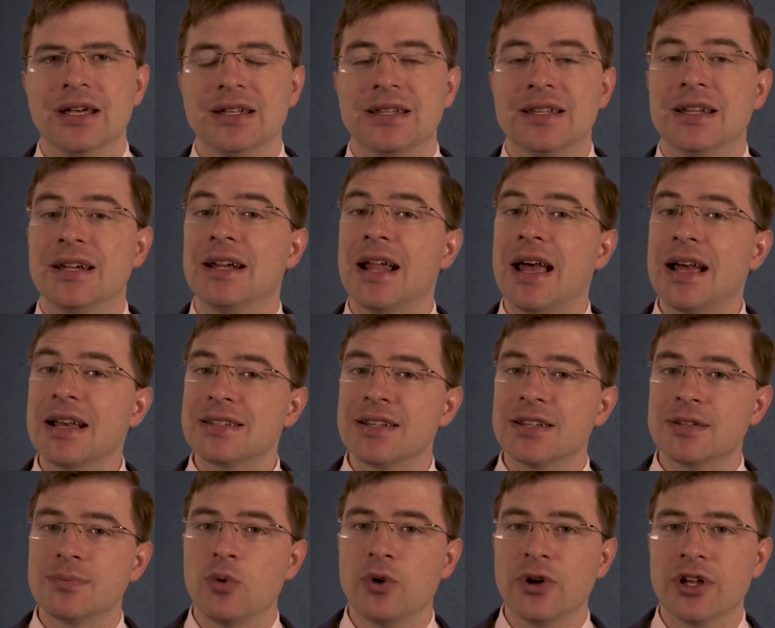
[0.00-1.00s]
Did an
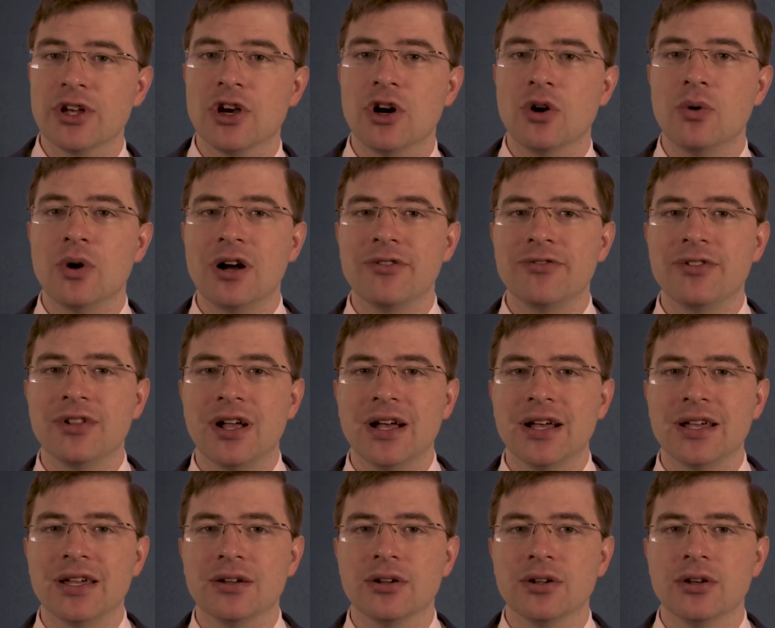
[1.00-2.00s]
access point go
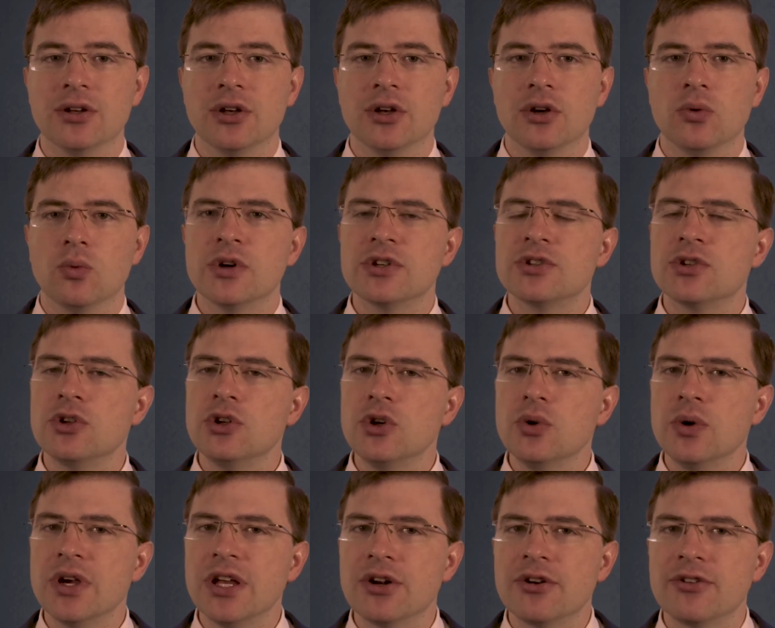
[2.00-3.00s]
offline? Was
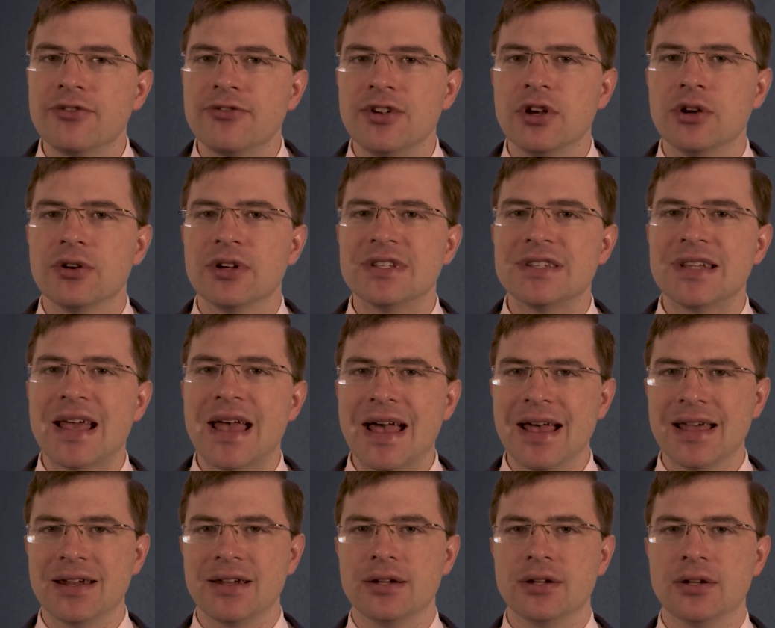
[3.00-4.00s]
new interference
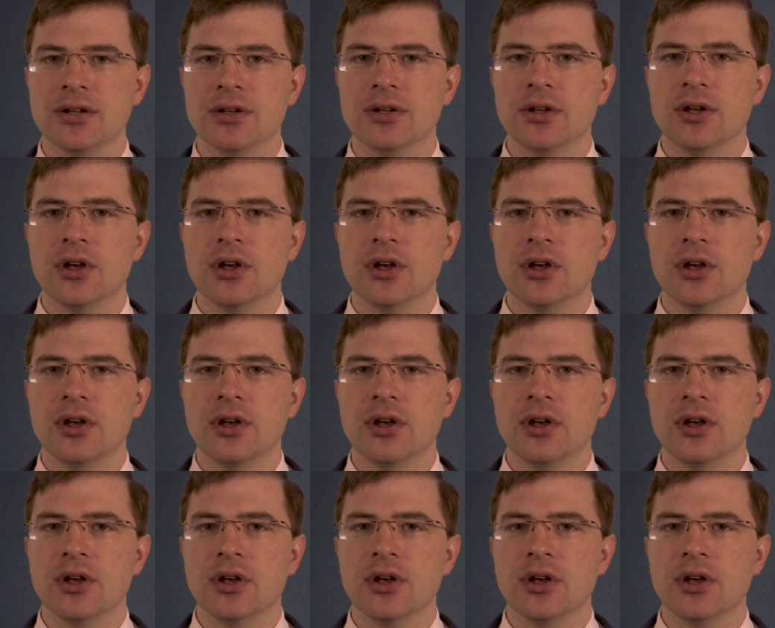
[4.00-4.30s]
added?